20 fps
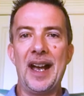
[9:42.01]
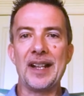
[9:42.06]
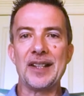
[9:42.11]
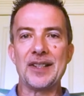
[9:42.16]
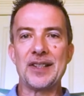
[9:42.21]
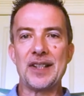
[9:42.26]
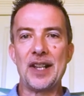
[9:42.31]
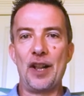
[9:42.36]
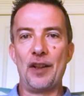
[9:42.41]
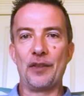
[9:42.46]
and
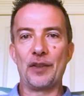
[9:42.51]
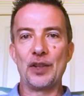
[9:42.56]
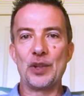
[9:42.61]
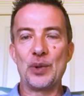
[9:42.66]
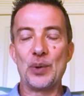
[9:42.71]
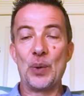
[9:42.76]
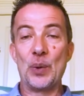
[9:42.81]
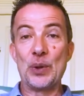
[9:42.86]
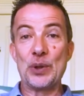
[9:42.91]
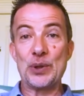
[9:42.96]

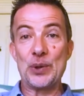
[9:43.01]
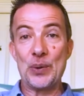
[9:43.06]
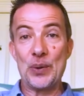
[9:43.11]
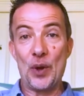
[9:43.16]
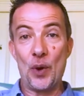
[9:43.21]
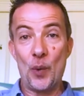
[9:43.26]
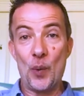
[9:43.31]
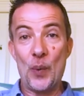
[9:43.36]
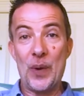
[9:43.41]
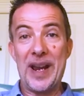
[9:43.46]
self-control, so
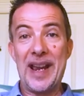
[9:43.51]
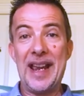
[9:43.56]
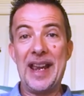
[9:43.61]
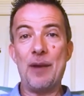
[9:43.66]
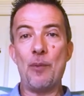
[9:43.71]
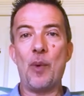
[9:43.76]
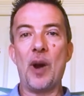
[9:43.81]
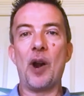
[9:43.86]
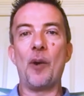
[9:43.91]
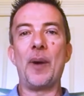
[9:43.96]
that we
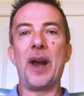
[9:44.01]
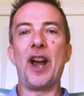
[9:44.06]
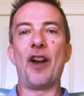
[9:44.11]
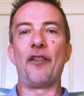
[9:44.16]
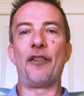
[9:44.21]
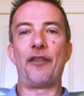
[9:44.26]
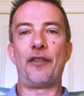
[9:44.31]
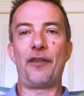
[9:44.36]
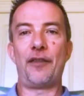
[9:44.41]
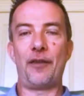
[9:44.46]

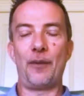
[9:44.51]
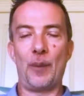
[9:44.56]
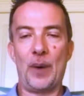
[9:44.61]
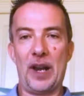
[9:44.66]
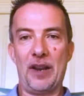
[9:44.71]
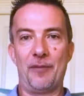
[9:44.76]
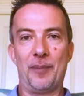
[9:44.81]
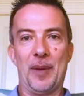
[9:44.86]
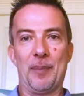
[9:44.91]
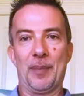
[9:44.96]

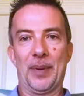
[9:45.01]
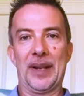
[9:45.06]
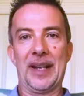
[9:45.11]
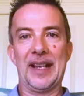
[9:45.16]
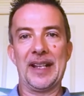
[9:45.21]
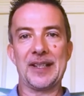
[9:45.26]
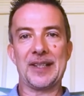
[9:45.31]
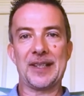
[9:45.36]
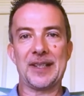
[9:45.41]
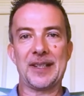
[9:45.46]
have been
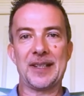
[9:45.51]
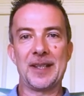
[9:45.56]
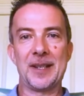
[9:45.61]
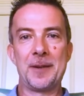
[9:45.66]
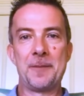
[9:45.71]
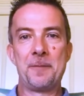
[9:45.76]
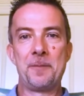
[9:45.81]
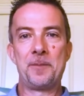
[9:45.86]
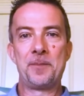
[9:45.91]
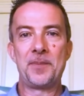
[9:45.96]

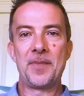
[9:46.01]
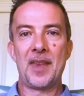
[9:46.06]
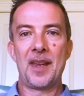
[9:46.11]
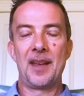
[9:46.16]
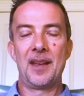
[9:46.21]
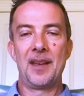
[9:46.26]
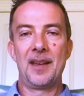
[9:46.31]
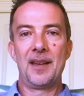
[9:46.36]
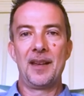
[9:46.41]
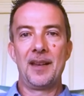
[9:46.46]
placed,
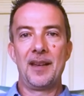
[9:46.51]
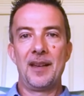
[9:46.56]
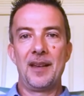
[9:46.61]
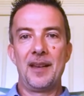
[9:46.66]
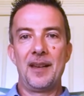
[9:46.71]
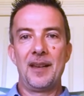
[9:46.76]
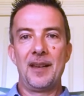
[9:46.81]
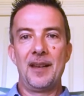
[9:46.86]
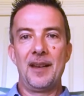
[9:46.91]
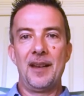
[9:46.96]

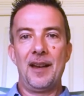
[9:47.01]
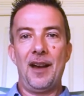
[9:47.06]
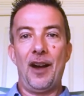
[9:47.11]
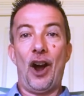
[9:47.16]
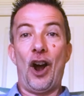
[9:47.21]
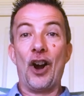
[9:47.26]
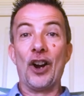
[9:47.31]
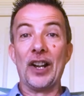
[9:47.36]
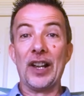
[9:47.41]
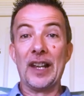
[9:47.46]

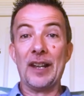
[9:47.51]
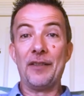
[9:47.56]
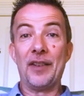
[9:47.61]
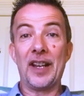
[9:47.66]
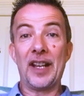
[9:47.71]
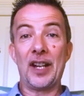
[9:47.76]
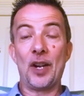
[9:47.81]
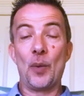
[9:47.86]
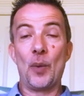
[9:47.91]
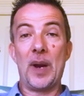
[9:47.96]
are
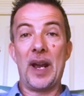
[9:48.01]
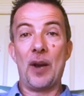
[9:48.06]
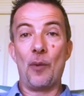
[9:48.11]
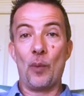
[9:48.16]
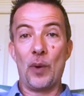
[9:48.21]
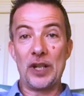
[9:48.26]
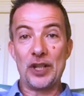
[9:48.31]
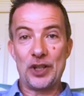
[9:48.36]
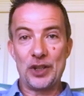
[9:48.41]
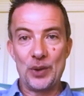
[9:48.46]
living in a way in
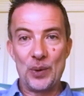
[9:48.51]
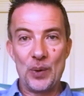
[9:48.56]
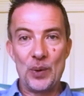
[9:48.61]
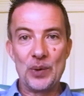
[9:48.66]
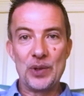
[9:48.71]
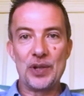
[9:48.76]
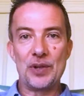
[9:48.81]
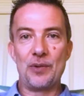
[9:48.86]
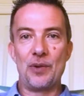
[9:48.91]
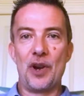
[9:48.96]
which
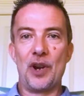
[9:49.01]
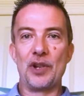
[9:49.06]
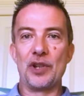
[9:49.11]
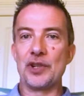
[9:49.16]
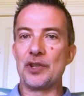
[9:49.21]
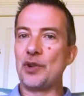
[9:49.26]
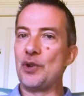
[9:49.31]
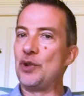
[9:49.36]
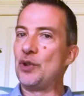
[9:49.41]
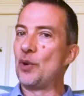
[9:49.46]
those around
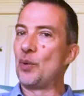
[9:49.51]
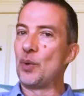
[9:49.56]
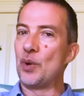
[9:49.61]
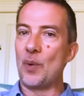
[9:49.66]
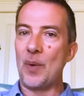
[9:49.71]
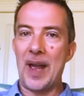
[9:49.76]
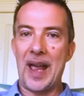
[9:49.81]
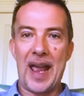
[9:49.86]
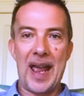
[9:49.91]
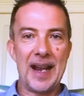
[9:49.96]
us who don't
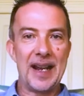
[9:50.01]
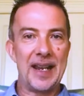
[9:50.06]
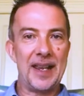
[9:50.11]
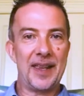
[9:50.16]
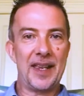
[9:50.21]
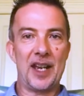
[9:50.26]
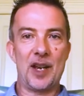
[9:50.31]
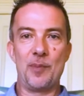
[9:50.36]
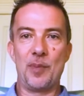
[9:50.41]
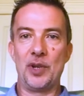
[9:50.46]
know
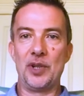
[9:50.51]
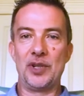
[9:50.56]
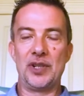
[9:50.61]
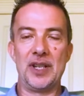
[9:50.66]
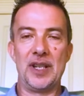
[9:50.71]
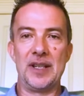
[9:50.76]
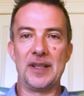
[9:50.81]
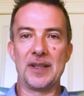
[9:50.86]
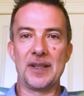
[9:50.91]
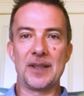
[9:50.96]
anything about
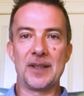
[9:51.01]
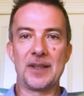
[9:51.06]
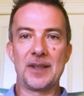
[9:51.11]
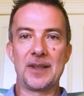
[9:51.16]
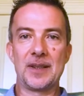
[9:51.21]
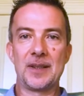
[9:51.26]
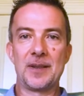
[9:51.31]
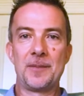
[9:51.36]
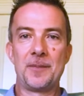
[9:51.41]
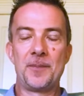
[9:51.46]

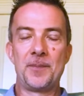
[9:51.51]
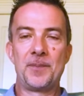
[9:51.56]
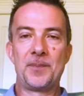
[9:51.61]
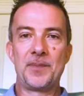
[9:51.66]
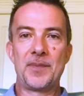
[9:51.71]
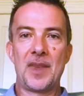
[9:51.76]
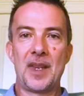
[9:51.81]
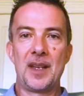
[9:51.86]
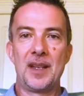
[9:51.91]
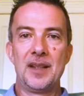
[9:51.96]
Jesus
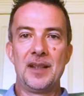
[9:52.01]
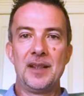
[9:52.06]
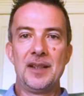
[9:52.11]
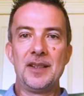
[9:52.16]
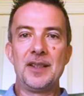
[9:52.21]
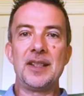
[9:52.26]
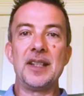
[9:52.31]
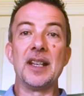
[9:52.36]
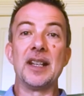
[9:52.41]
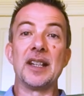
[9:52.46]

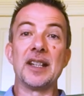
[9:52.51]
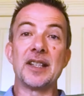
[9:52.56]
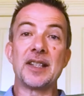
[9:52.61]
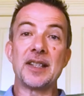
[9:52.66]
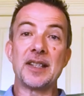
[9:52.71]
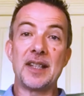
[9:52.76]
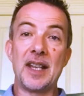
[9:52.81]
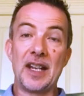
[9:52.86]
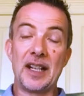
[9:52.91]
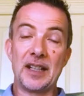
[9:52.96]
see a
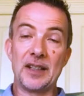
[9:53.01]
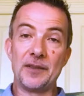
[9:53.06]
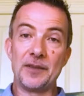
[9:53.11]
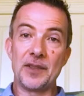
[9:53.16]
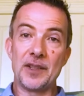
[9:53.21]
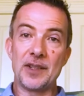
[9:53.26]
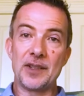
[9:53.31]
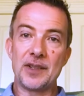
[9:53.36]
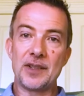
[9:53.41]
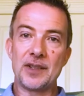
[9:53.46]

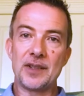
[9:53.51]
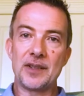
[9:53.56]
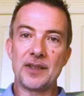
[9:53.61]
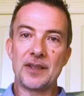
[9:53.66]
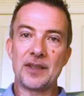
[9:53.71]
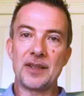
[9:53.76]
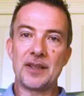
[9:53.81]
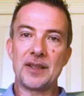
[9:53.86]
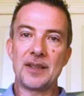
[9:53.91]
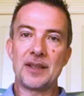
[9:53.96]

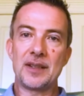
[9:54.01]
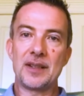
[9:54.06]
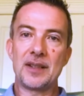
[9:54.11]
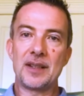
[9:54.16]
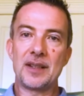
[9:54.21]
distinctiveness